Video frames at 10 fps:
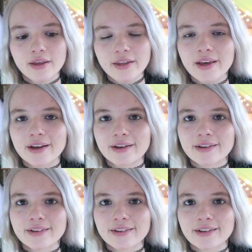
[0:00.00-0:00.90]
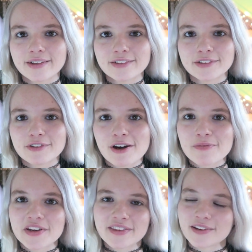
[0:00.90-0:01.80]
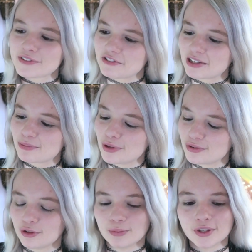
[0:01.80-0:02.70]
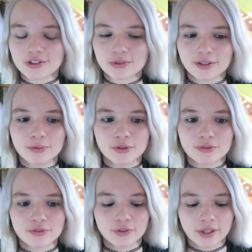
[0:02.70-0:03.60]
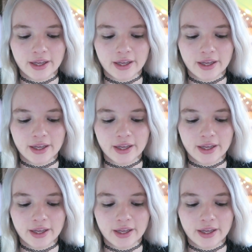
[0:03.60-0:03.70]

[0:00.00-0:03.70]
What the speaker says: yeah. I don't know how many times I've said beautiful, but it's really beautiful.